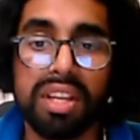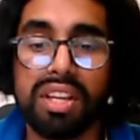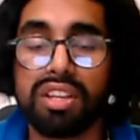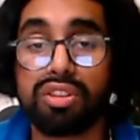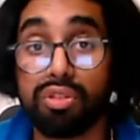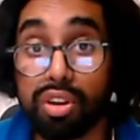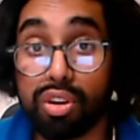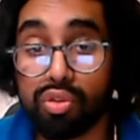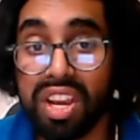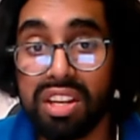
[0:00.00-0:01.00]
So the
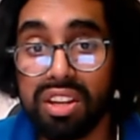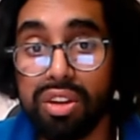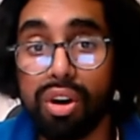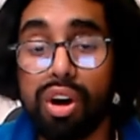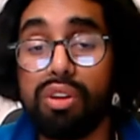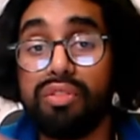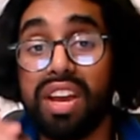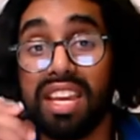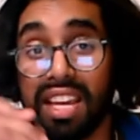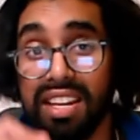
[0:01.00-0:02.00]
gradient of
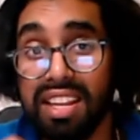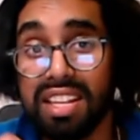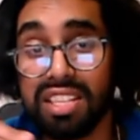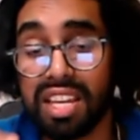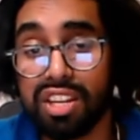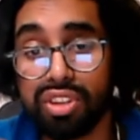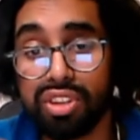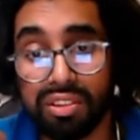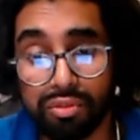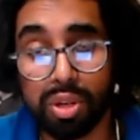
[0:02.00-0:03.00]
a kinetic
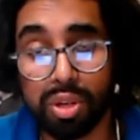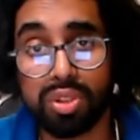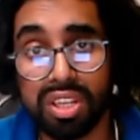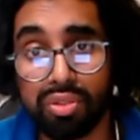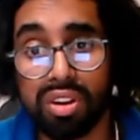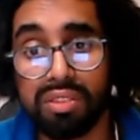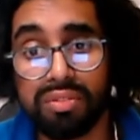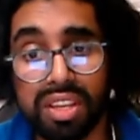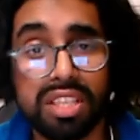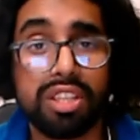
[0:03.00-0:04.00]
energy in frequency
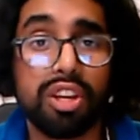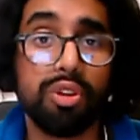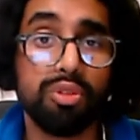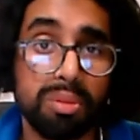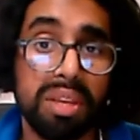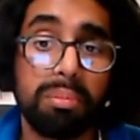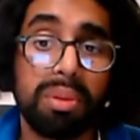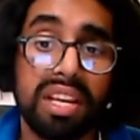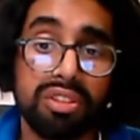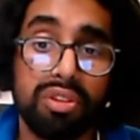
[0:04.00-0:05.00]
graph is going to be
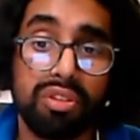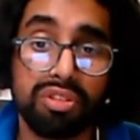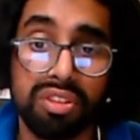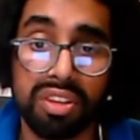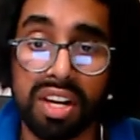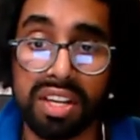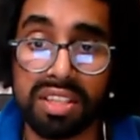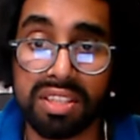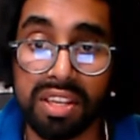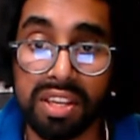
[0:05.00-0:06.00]
Planck's constant,
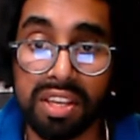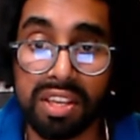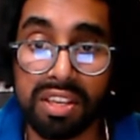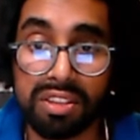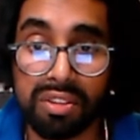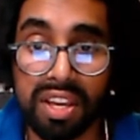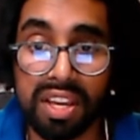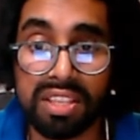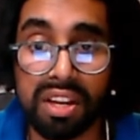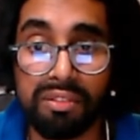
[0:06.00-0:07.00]
guys. So
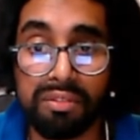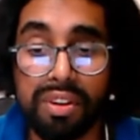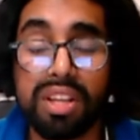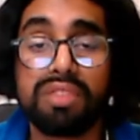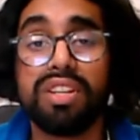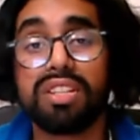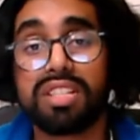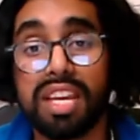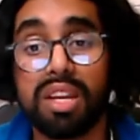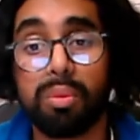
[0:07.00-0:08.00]
that is our first thing to
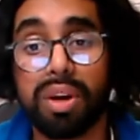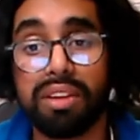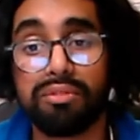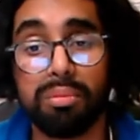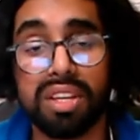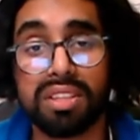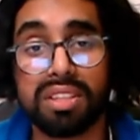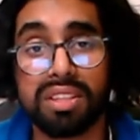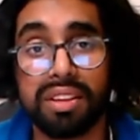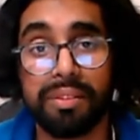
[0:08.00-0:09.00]
take away from this.